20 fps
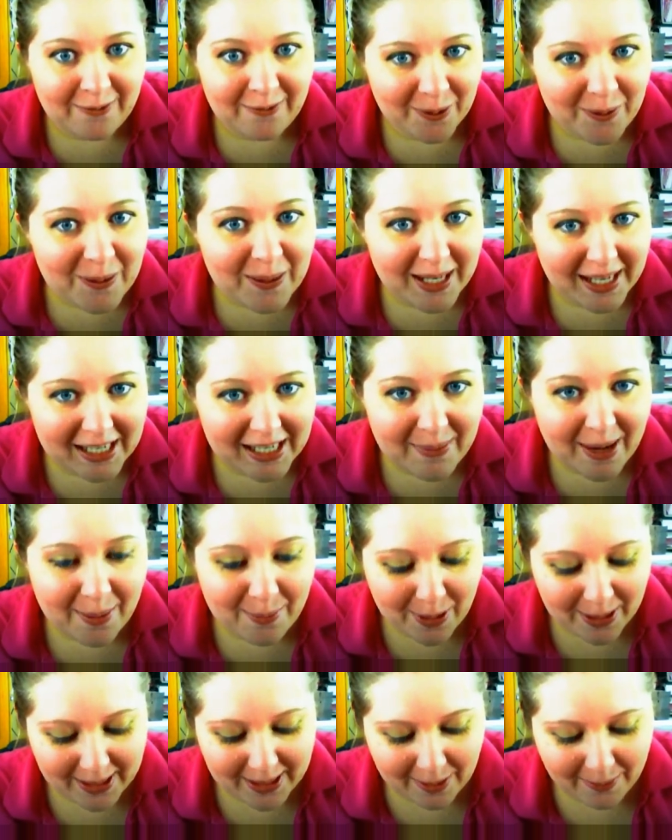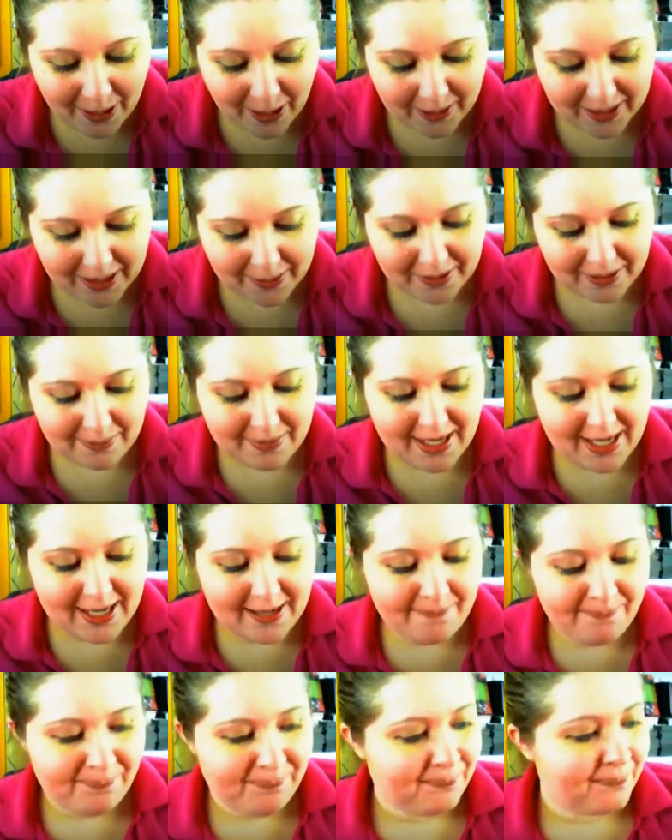If you're thinking about booking a party with
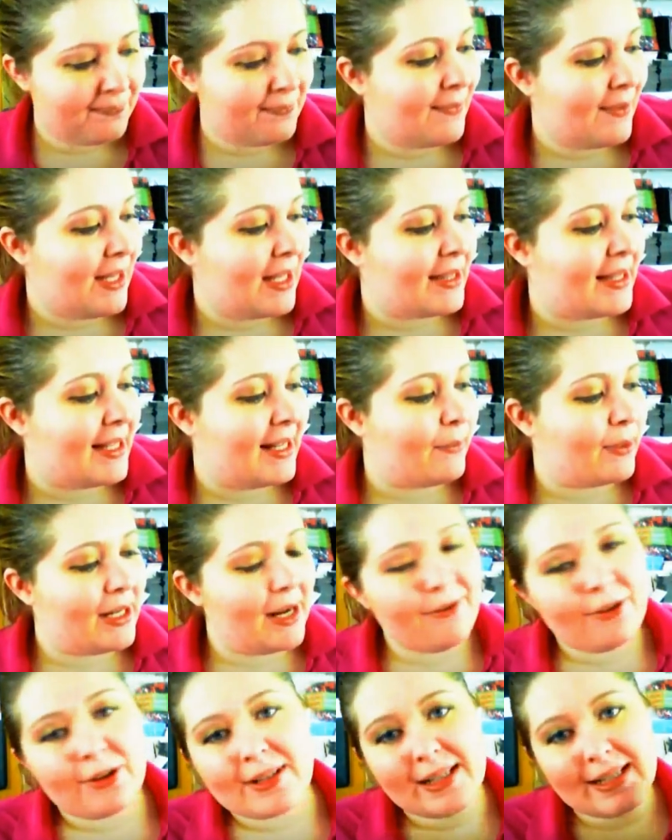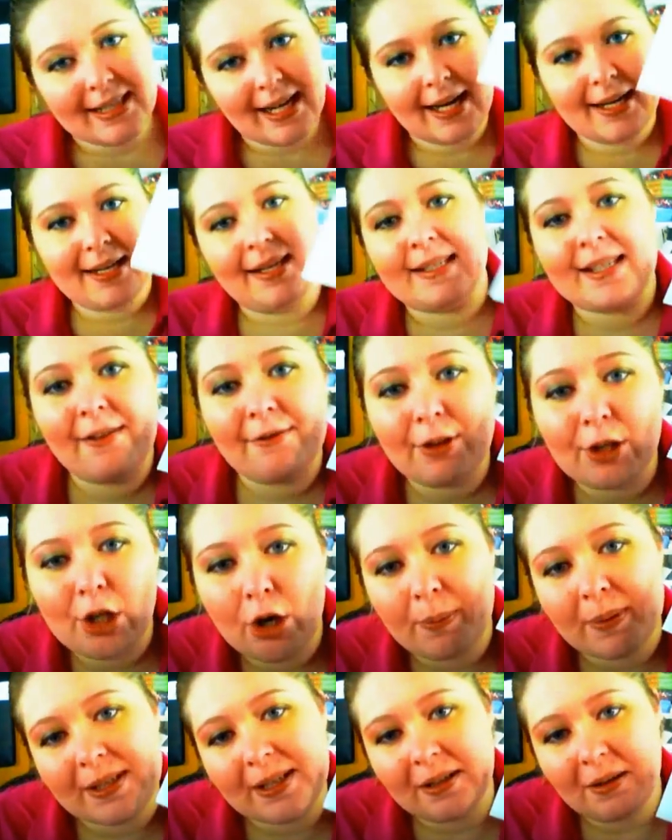me, then whatever's inside of this
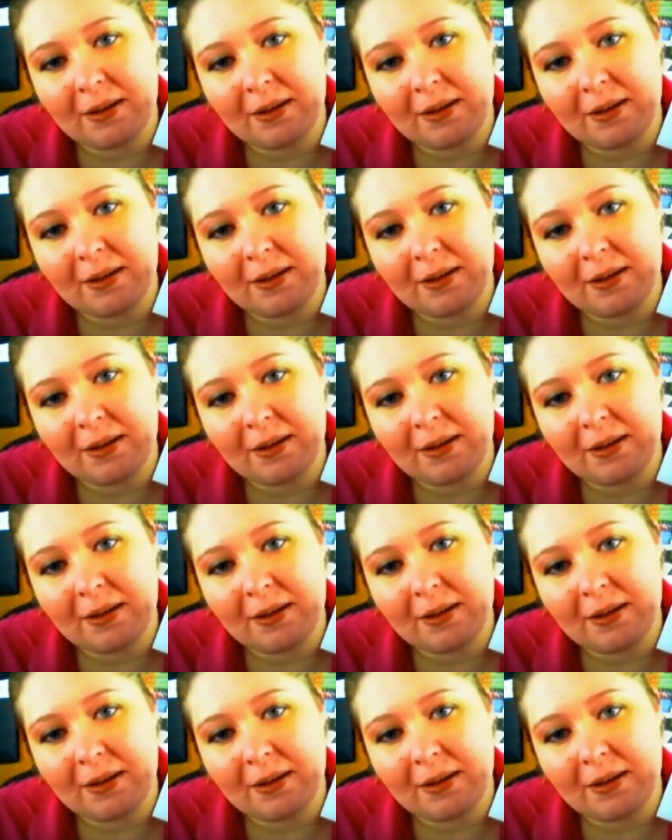envelope is